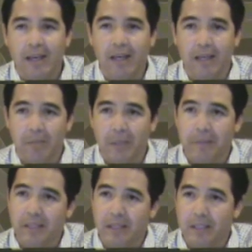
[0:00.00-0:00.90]
And
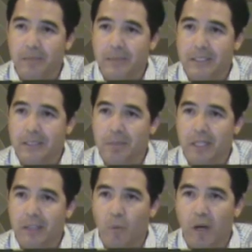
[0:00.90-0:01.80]
maybe that'll help us
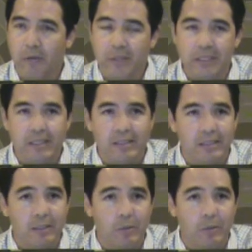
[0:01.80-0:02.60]
explain why we see such